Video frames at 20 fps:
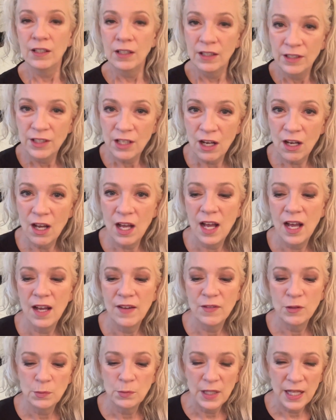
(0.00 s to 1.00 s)
Y'all
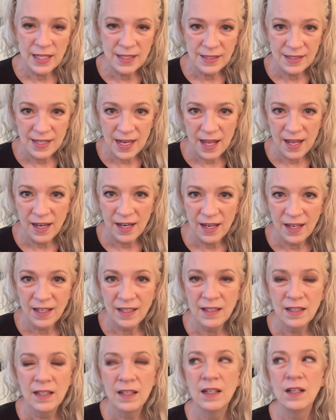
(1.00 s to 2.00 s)
have a blessed
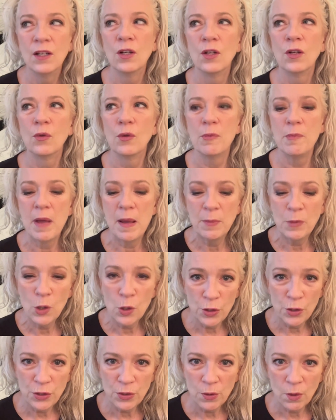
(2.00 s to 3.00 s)
day. Remember
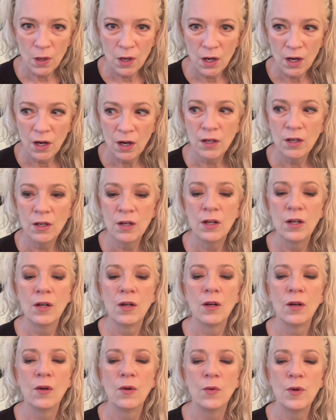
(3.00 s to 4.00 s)
who you are.
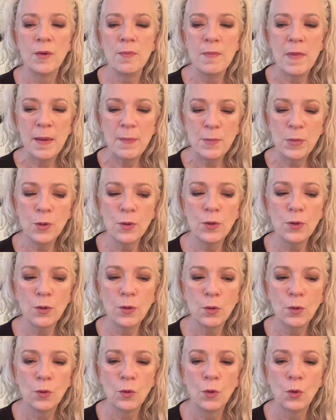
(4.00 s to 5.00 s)
Remember
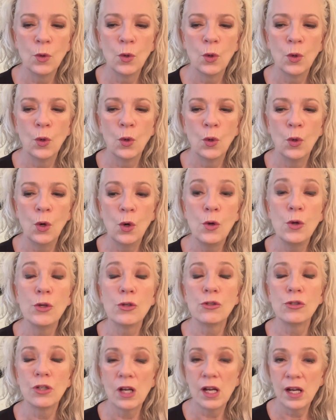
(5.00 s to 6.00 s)
who you're
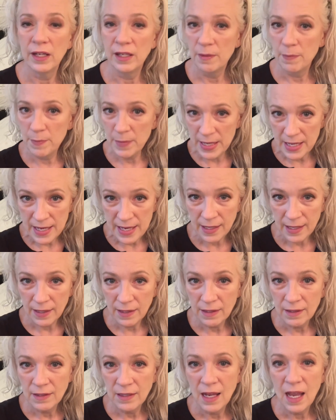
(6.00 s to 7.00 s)
trying to
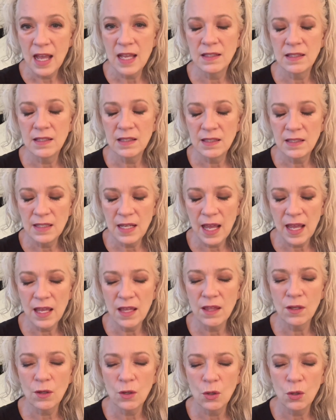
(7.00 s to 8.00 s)
be and stay
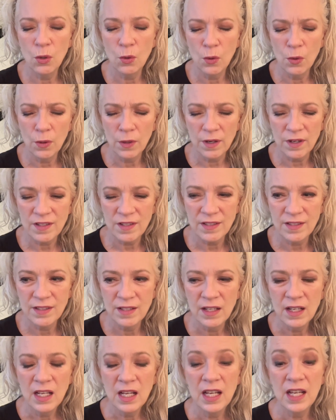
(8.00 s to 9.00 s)
the course.
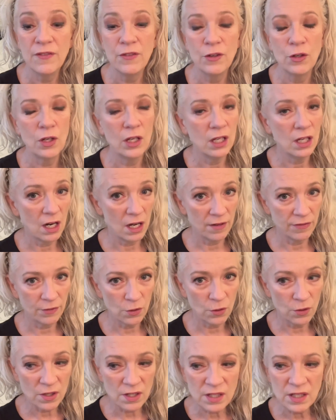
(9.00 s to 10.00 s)
If you get off
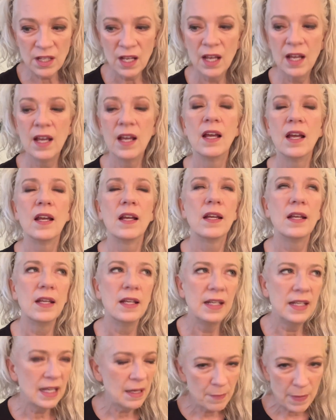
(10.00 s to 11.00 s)
course,
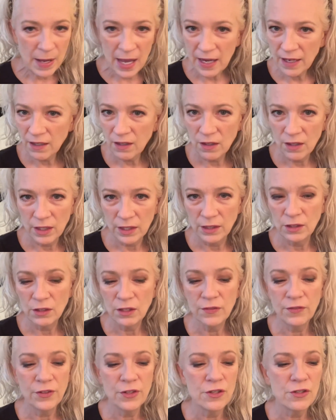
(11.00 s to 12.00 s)
get back on.
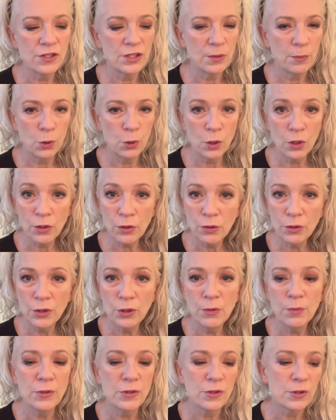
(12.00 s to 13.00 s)
Look for your support
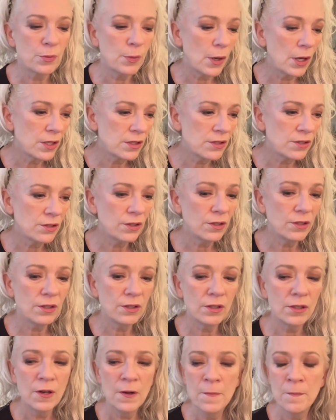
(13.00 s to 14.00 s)
group, your sponsor.